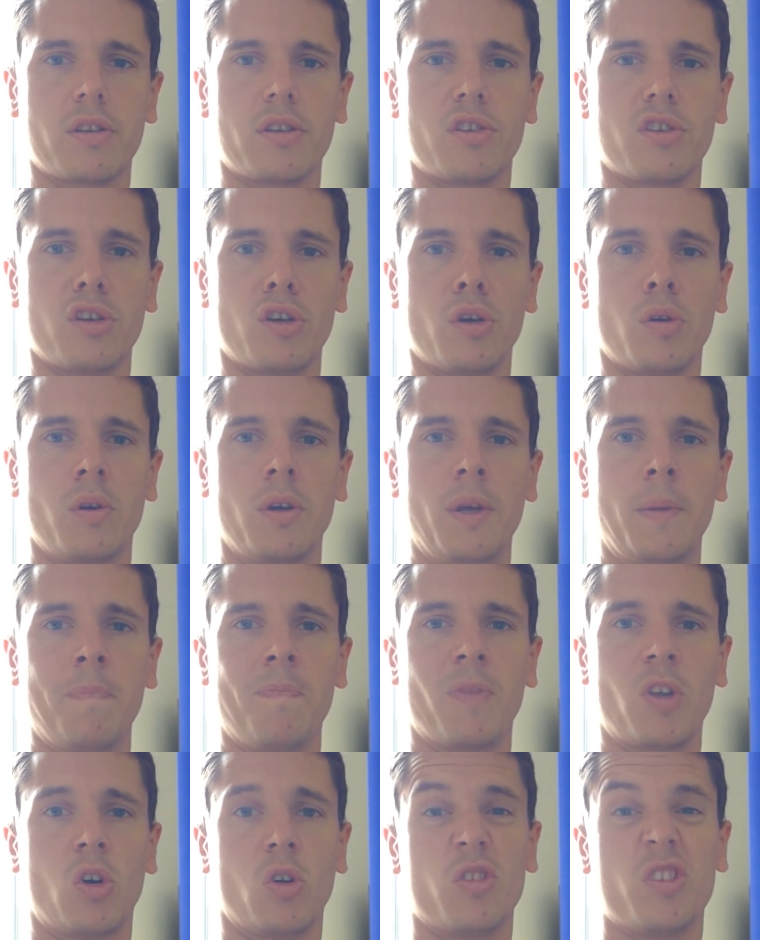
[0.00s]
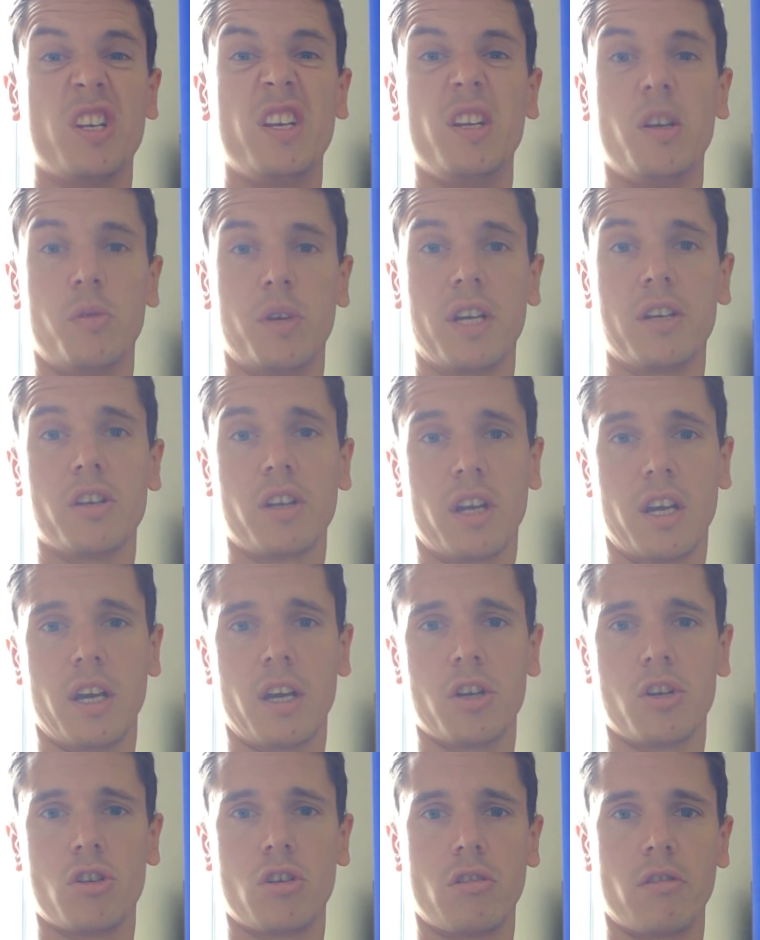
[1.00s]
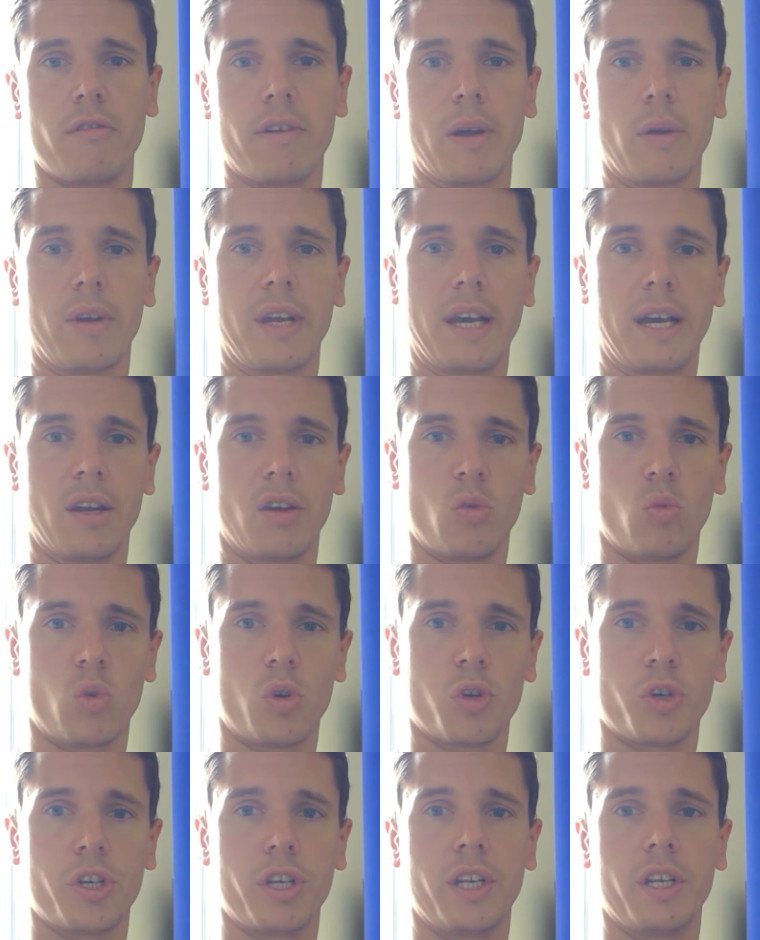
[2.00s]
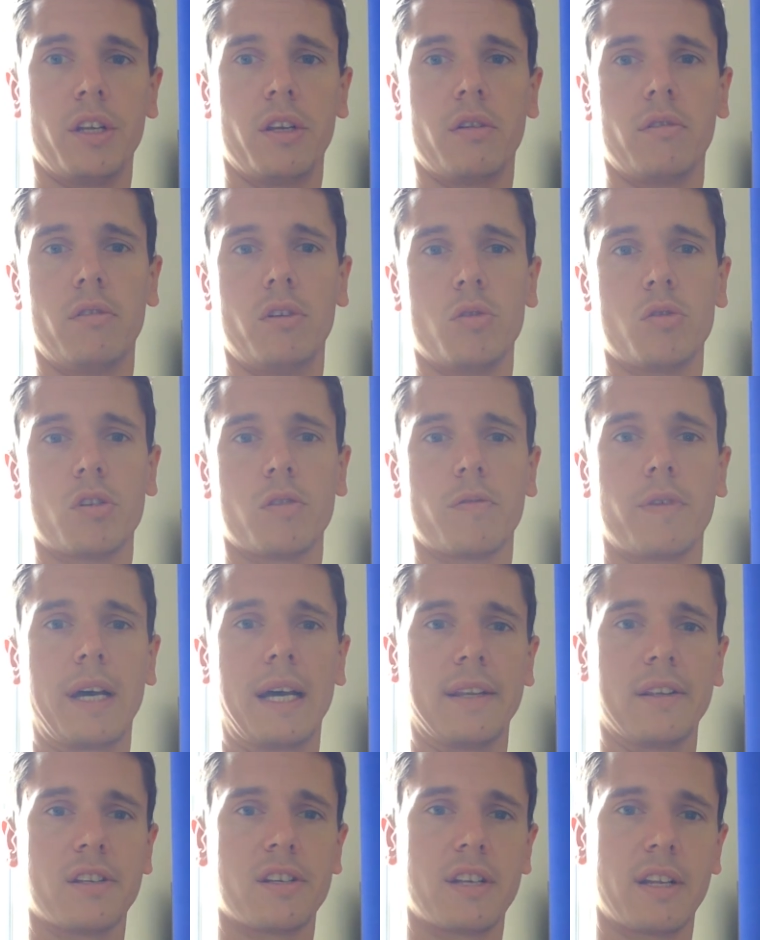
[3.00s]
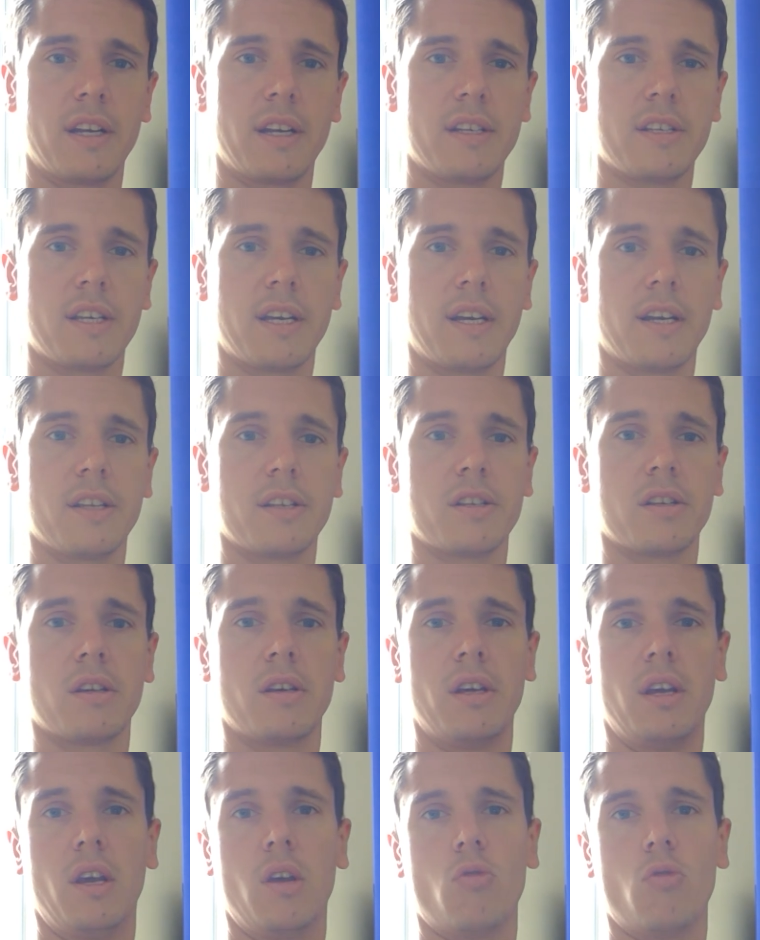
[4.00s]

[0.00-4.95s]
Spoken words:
So continued education around hand washing, use of hand sanitizer,